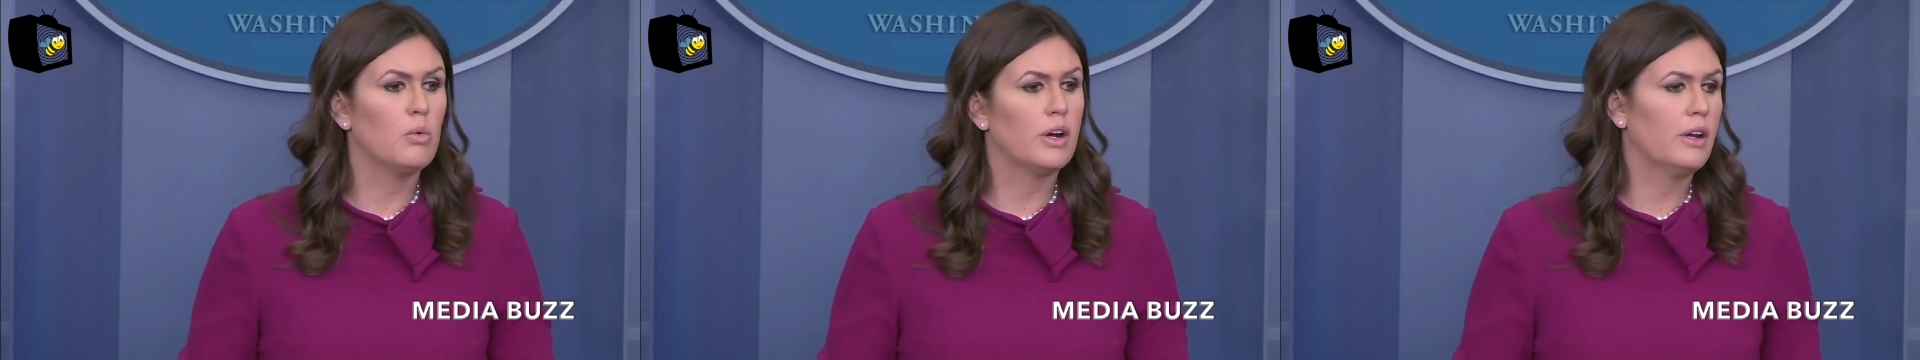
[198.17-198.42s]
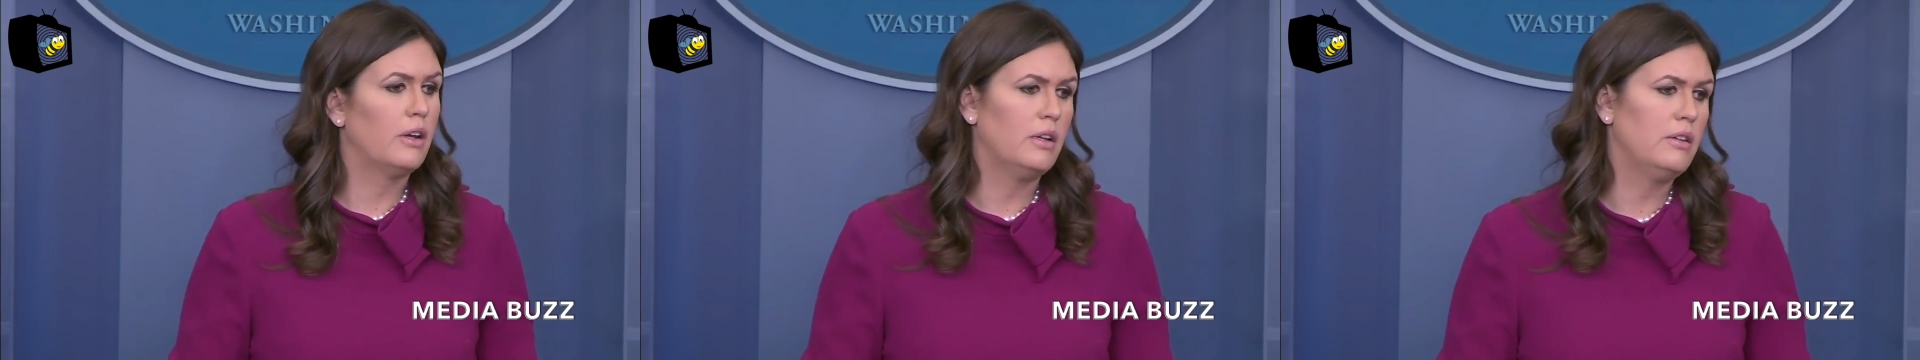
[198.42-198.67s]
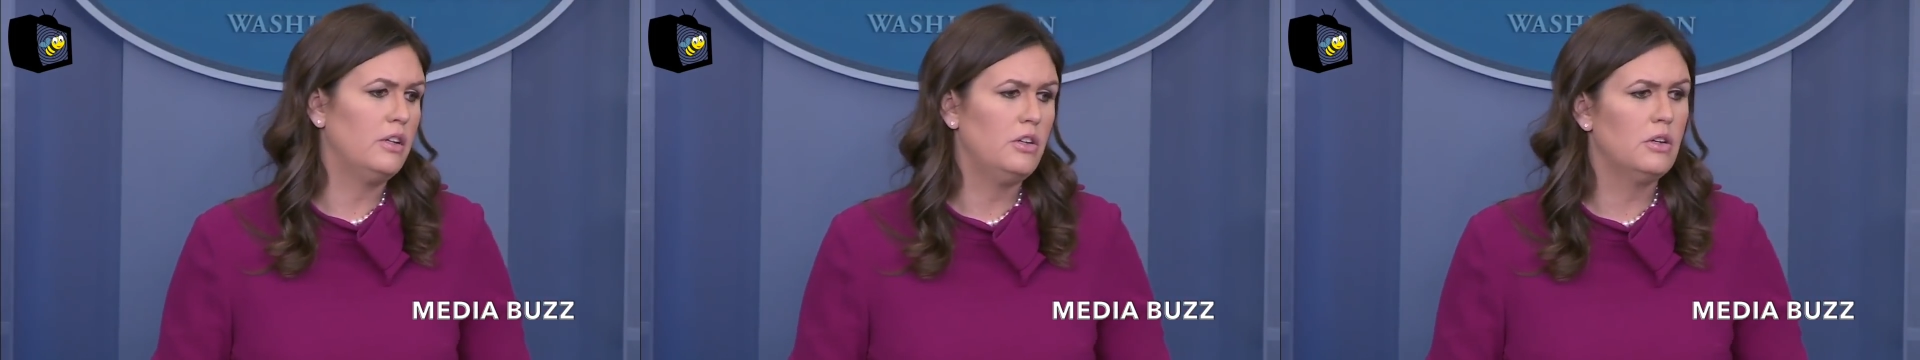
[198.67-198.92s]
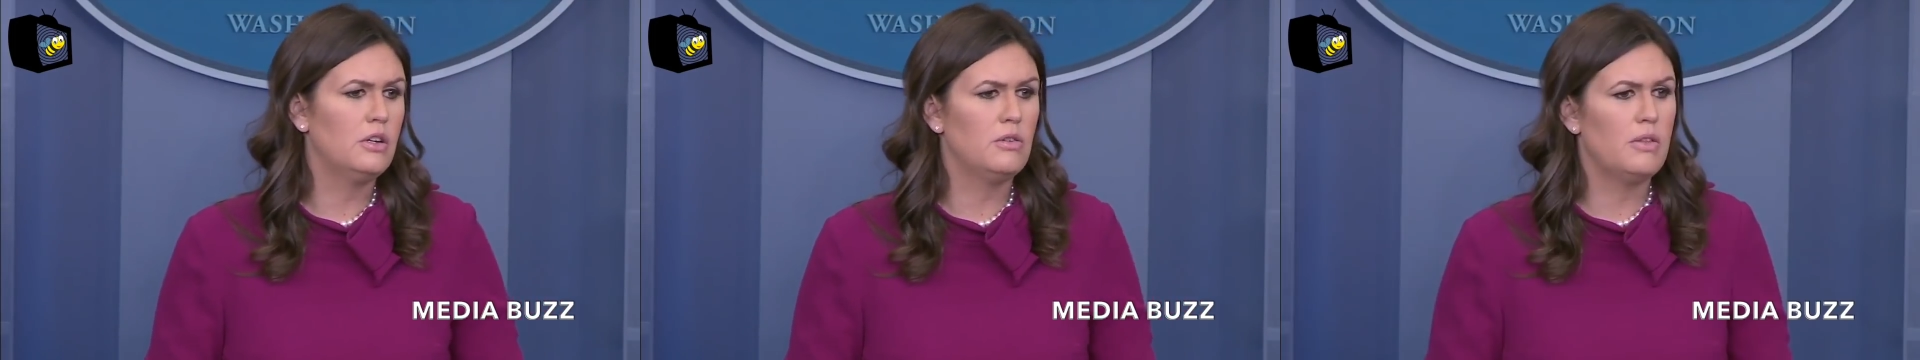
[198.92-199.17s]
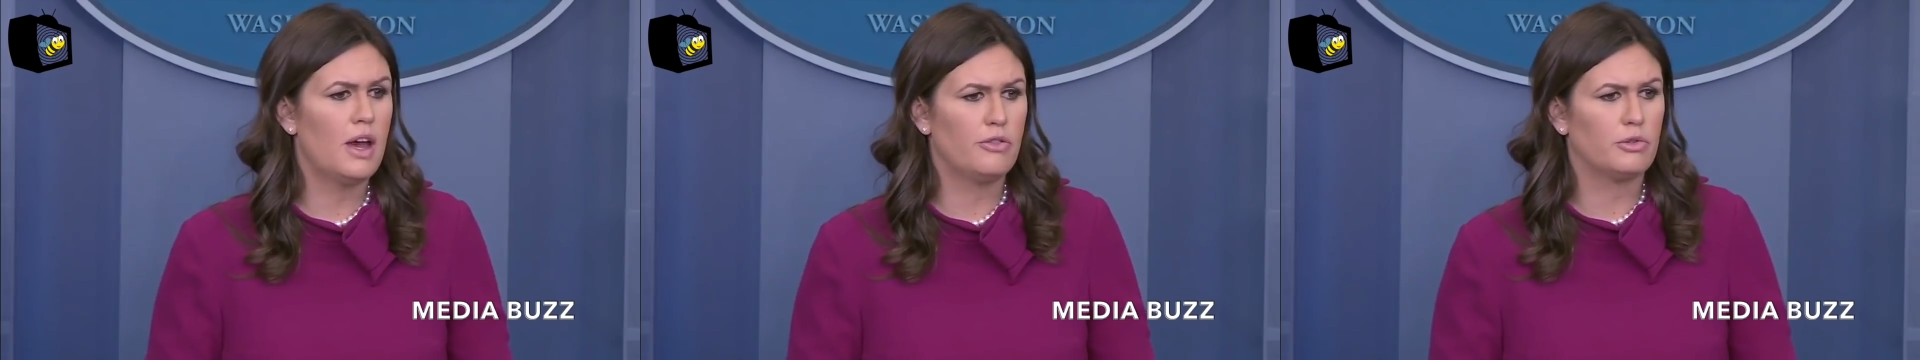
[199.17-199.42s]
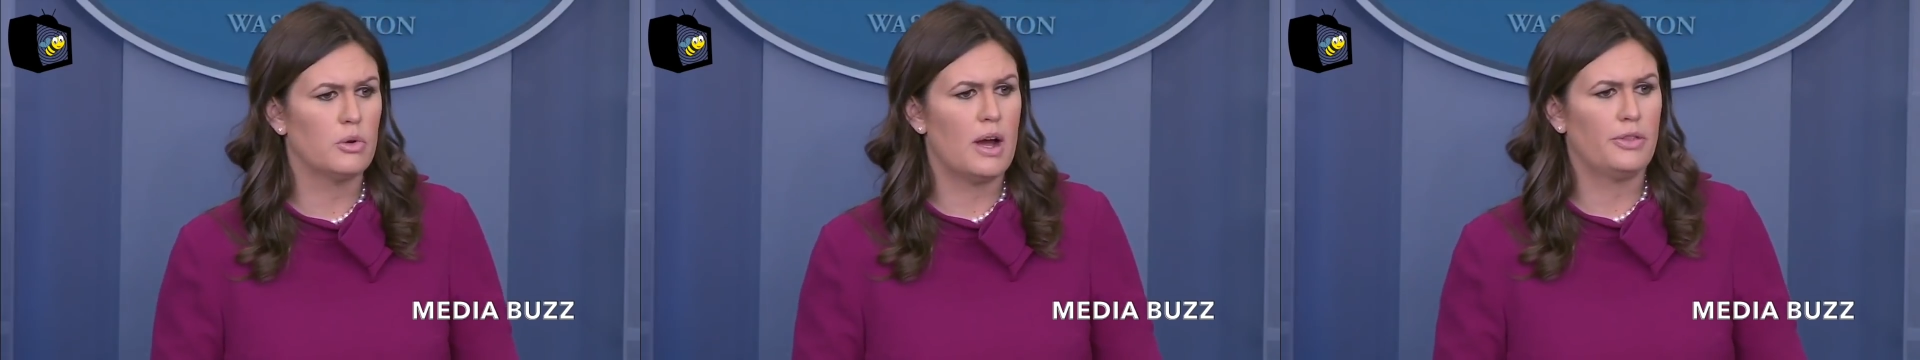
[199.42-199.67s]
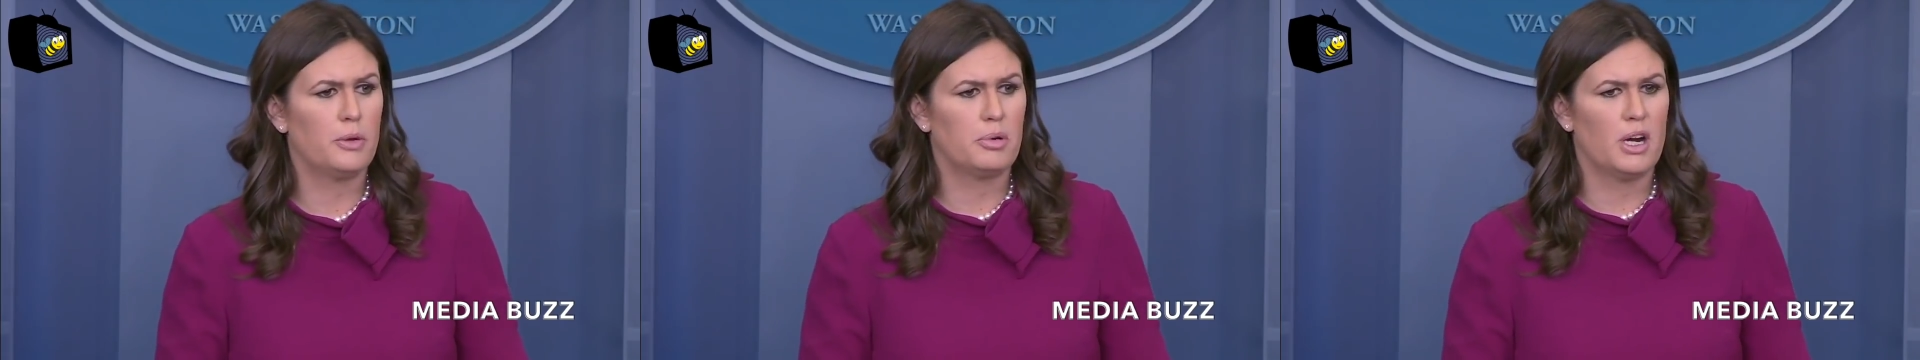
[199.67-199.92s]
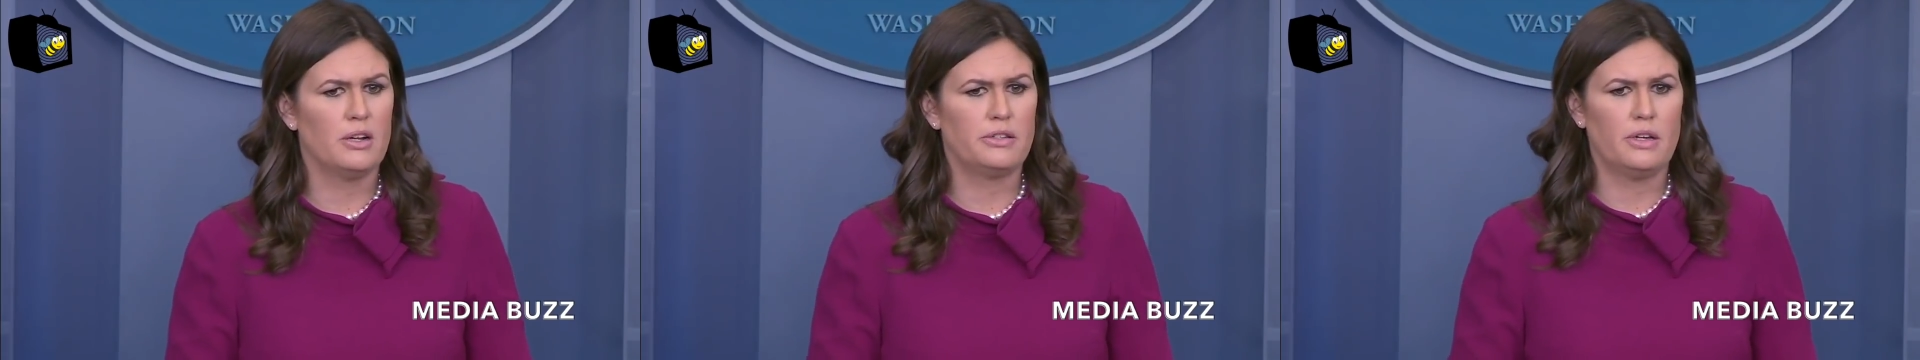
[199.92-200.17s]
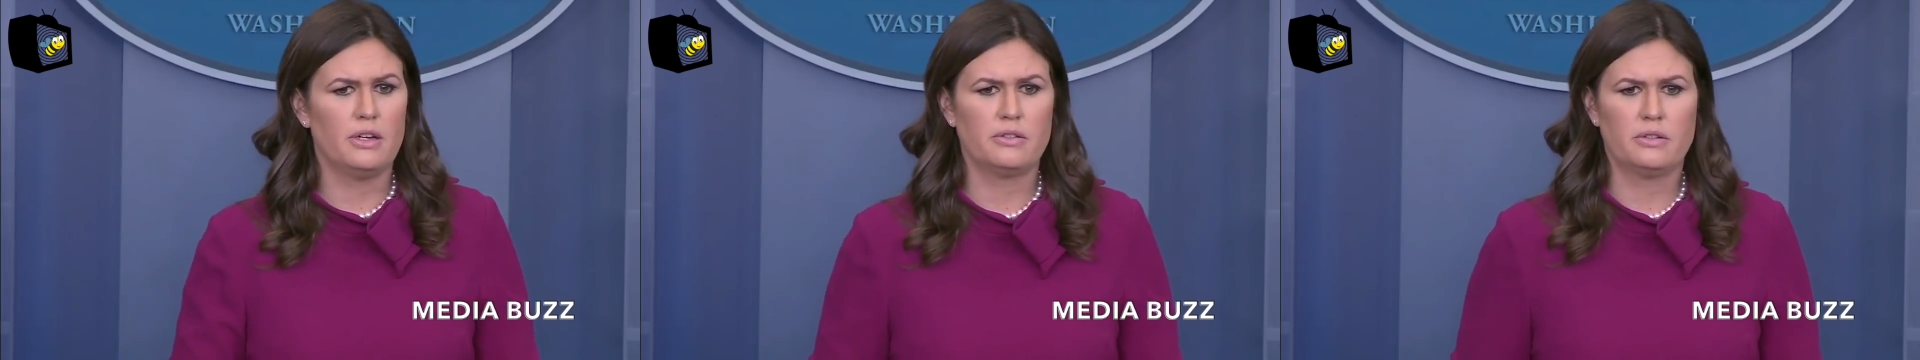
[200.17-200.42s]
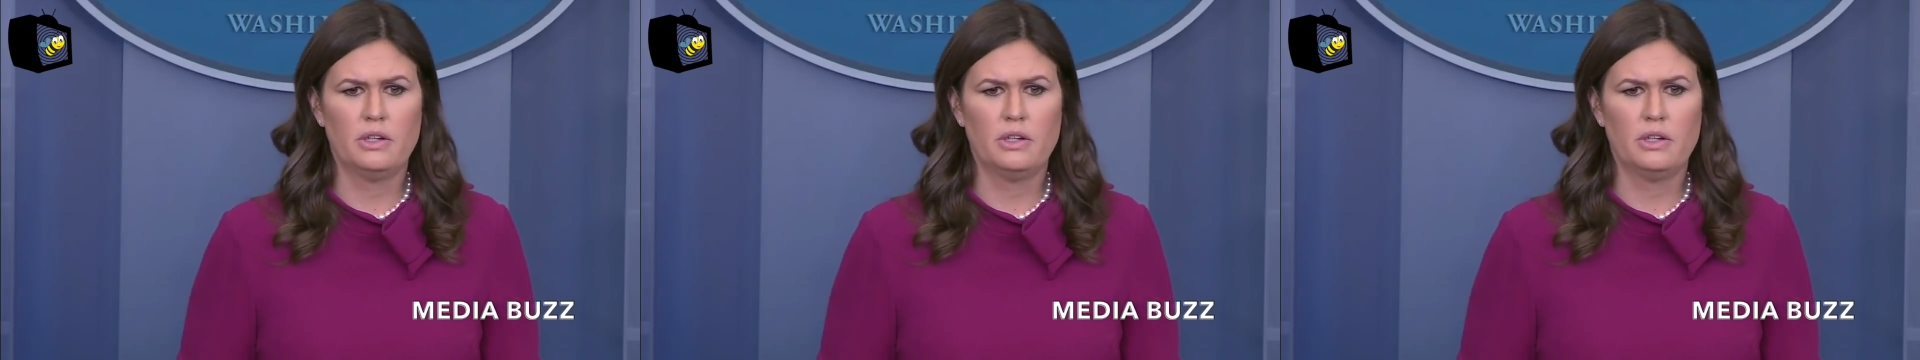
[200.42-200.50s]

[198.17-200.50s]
and we're going to continue to do that throughout the process.